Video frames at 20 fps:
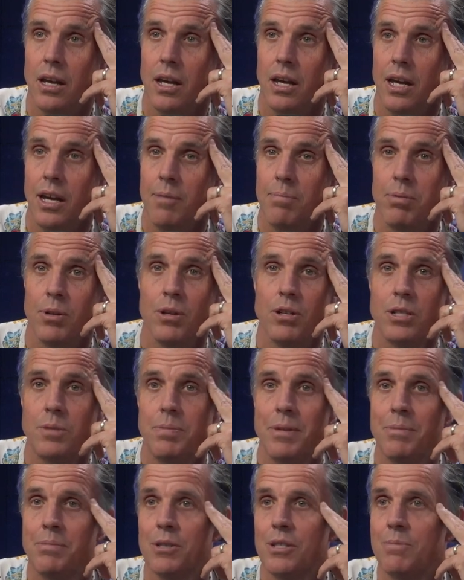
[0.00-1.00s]
it blows
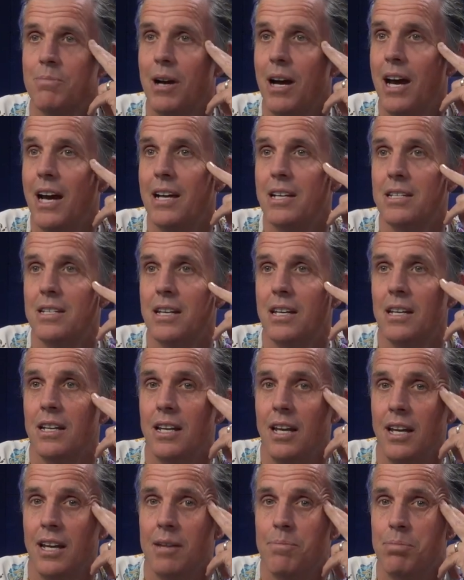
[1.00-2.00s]
people's minds and,
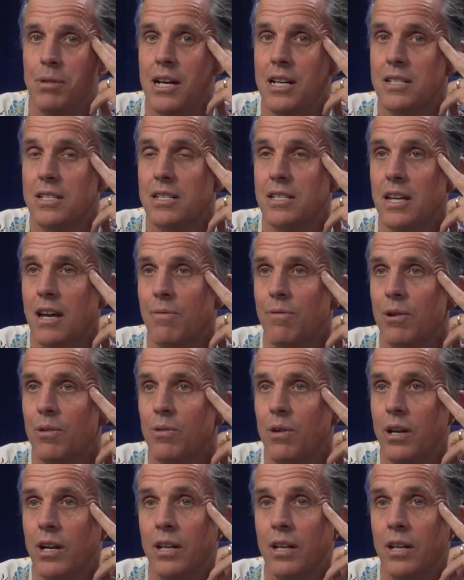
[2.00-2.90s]
and it blesses everyone.